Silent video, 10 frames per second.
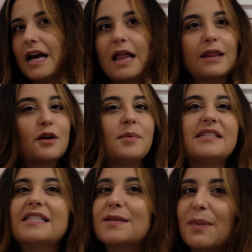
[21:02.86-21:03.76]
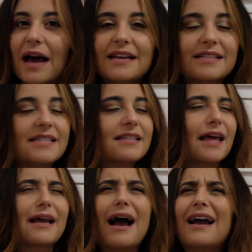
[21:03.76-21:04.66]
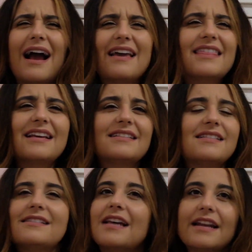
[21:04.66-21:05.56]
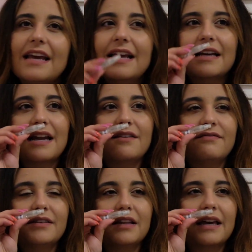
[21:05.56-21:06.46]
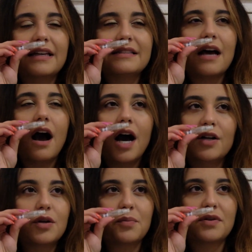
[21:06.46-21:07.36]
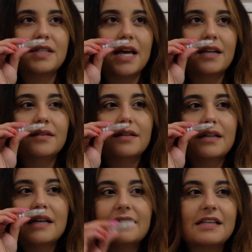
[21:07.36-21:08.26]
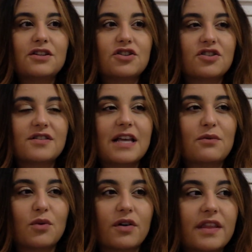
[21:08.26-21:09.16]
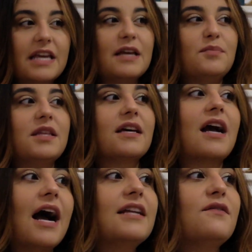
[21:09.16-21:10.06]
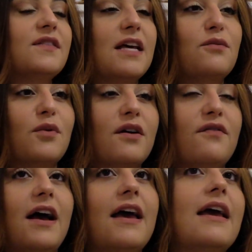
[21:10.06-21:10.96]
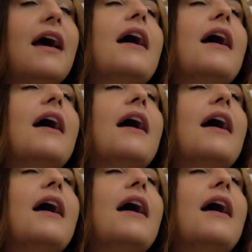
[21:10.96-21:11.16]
a little bit spiced. Like, I think it's stunning, and I feel like it's 100% signature scent worthy. It'd be the kind of scent where if I